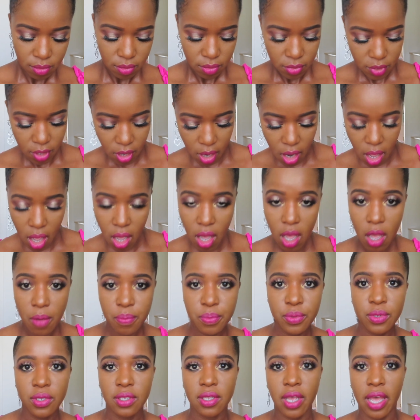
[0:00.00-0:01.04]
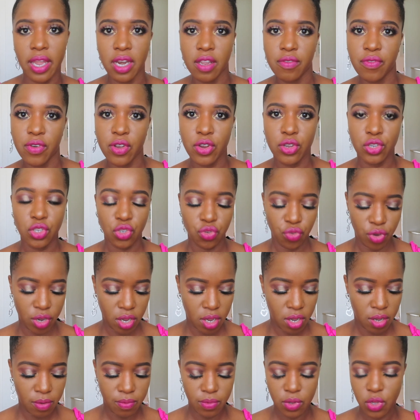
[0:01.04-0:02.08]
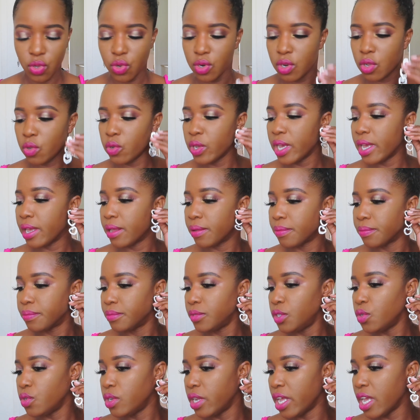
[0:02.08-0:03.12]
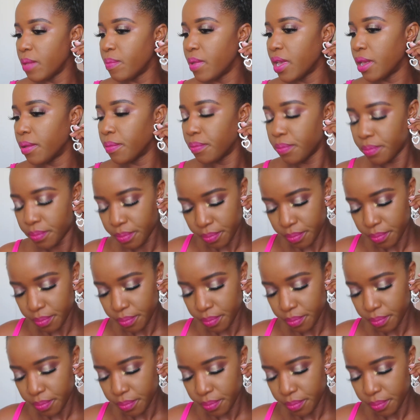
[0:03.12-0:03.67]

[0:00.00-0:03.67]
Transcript: clubs, anniversary, you know it, you name it.